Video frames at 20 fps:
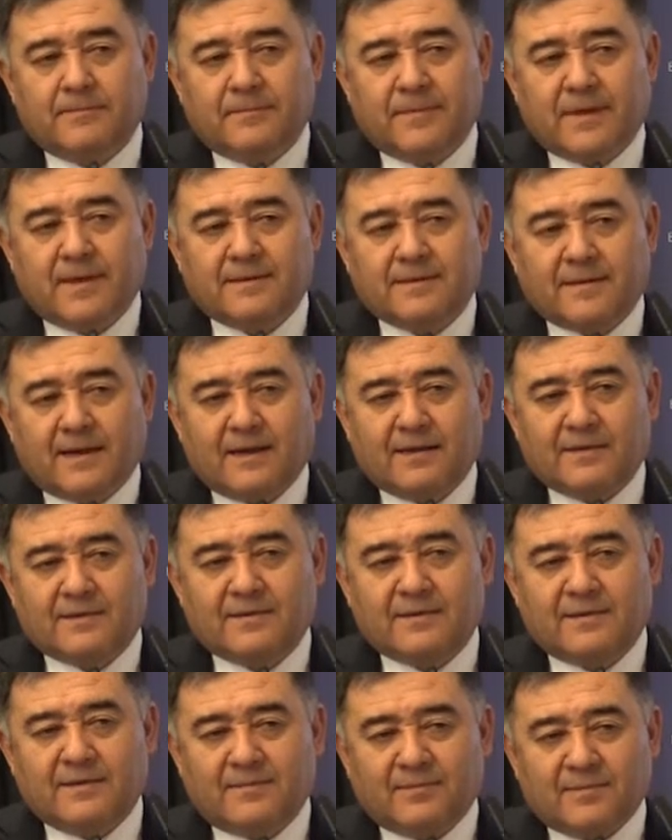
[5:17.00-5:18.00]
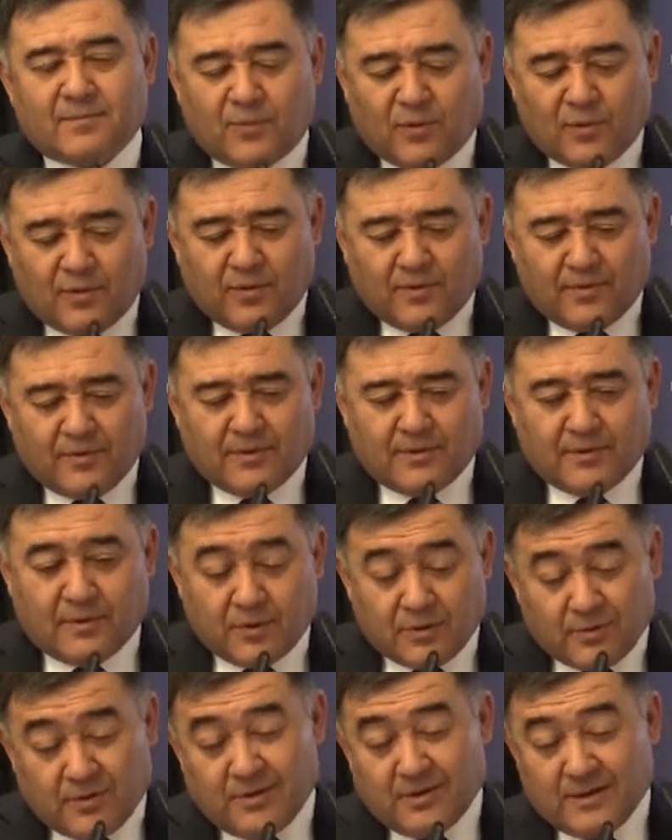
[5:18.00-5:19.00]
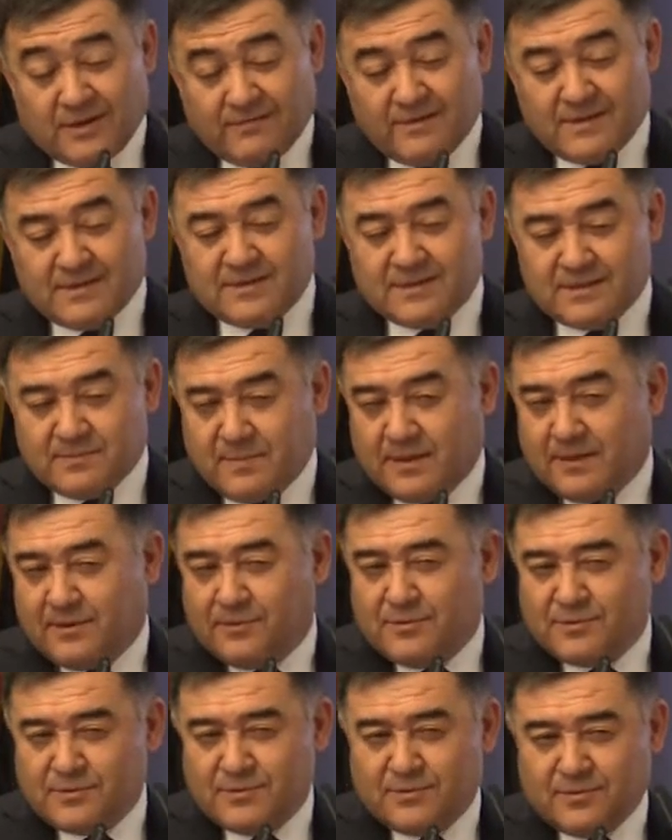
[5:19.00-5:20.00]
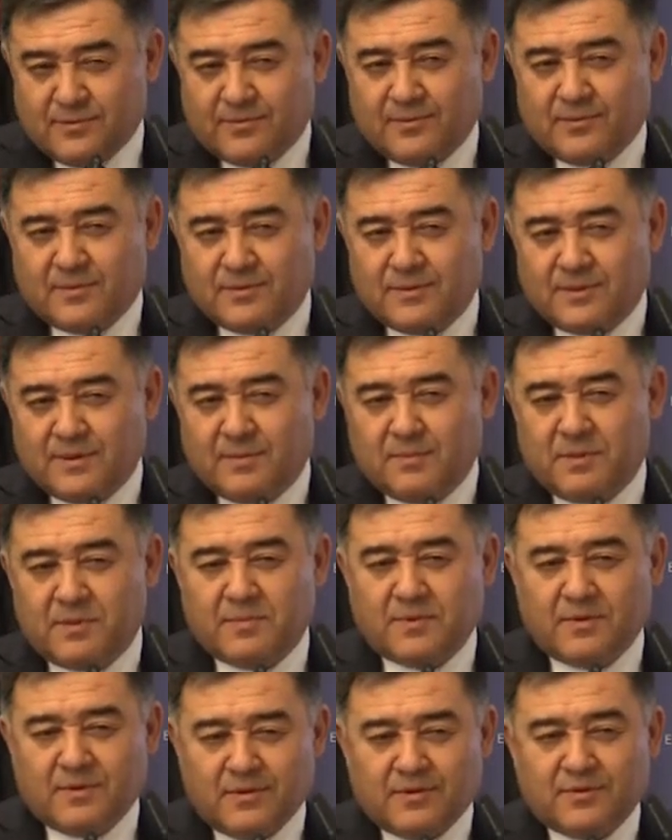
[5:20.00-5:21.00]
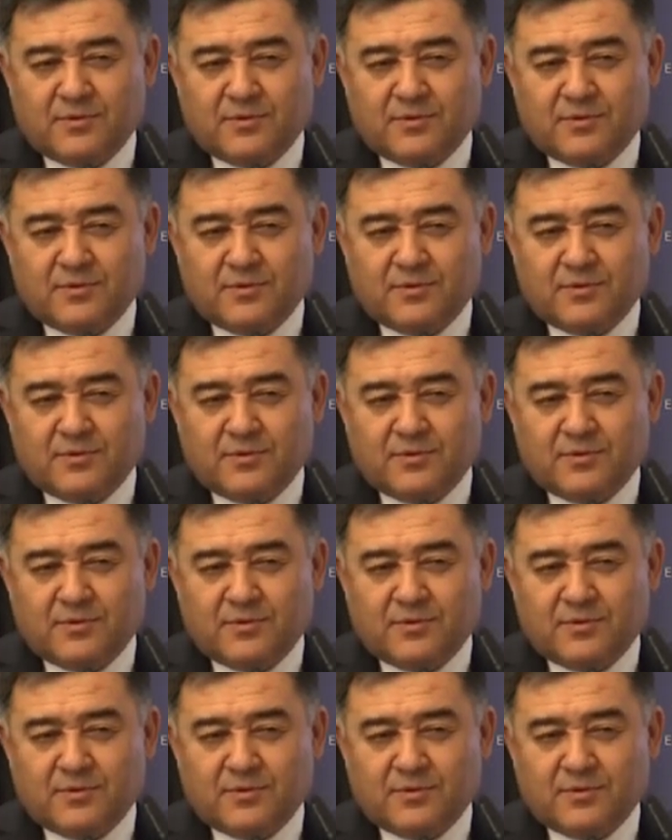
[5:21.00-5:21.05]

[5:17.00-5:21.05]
attract more not only investors but also ordinary people,